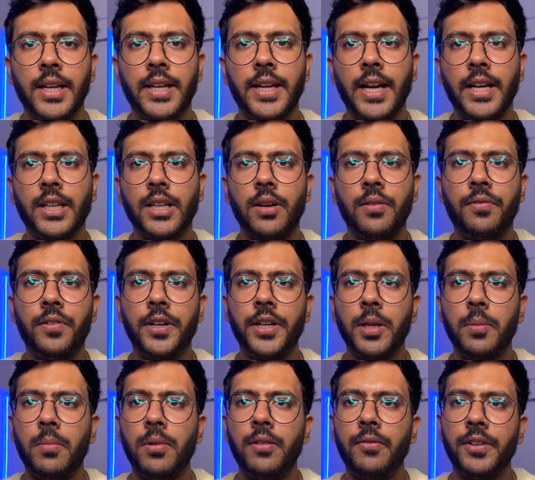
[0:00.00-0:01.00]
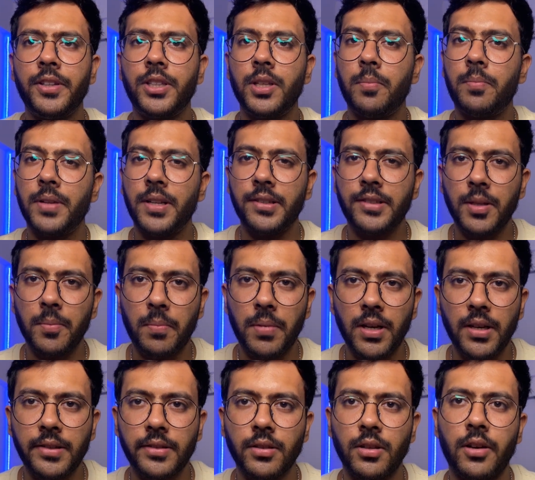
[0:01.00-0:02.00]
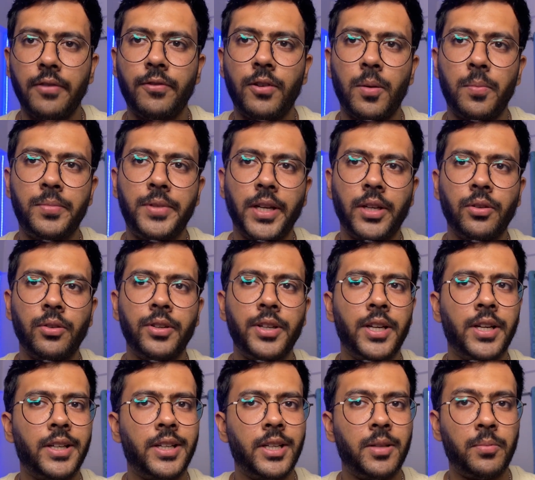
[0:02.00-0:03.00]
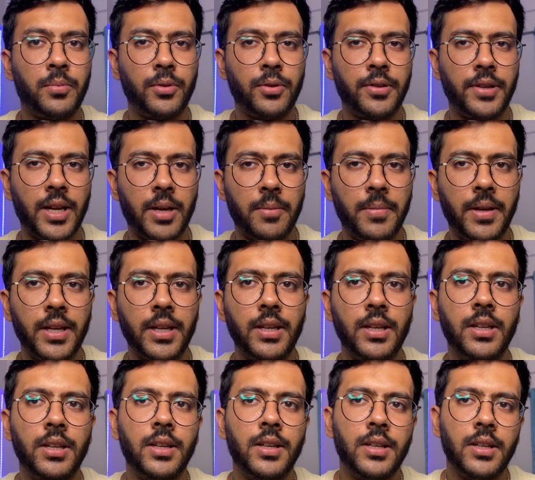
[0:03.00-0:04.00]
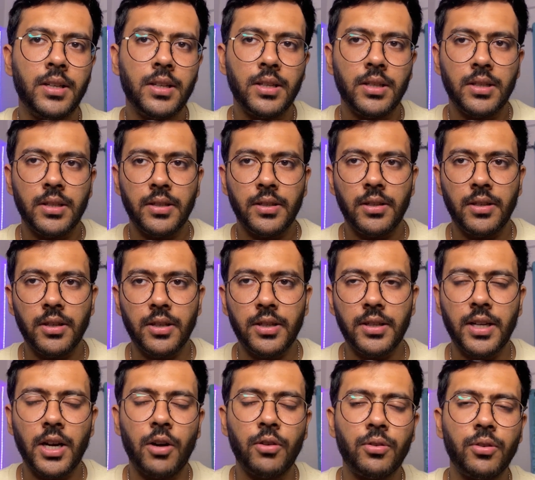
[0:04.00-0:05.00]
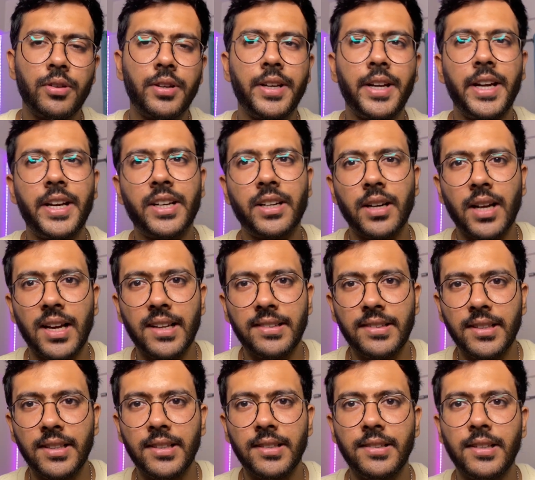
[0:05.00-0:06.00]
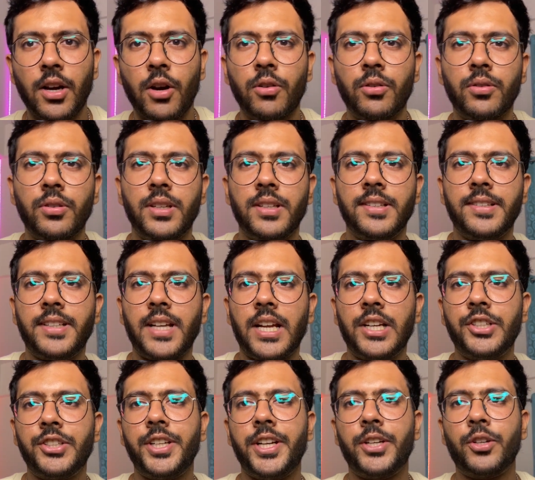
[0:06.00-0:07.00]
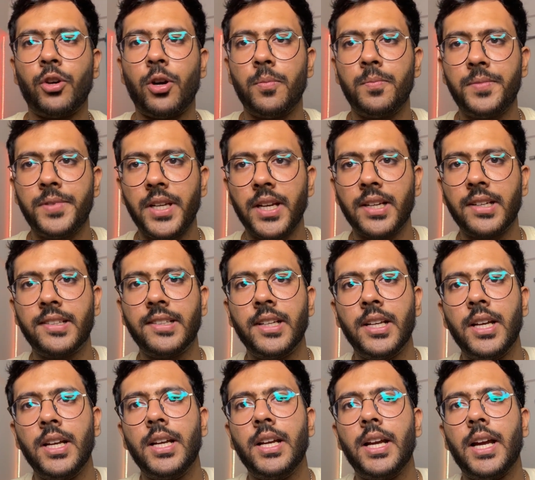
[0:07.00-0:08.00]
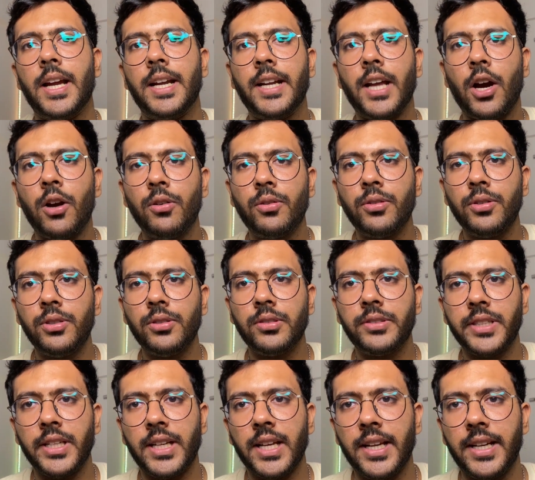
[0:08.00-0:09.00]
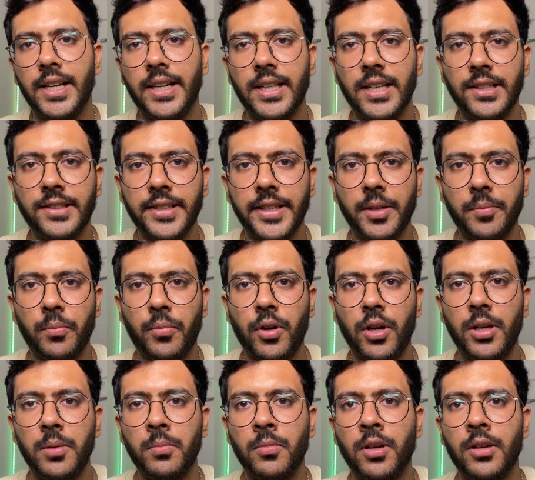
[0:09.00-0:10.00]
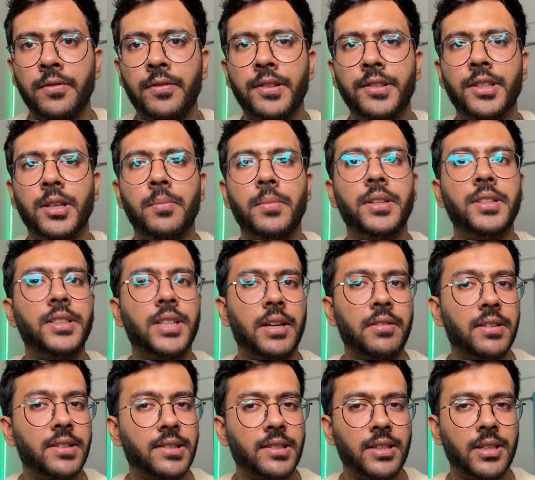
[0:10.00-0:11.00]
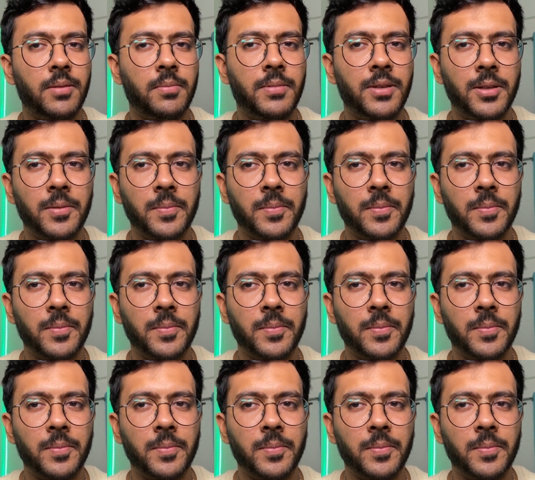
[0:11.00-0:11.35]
Get comfortable with the principles of object-oriented programming. Learn how to create classes, how to instantiate objects, and how to use inheritance and polymorphism in JavaScript.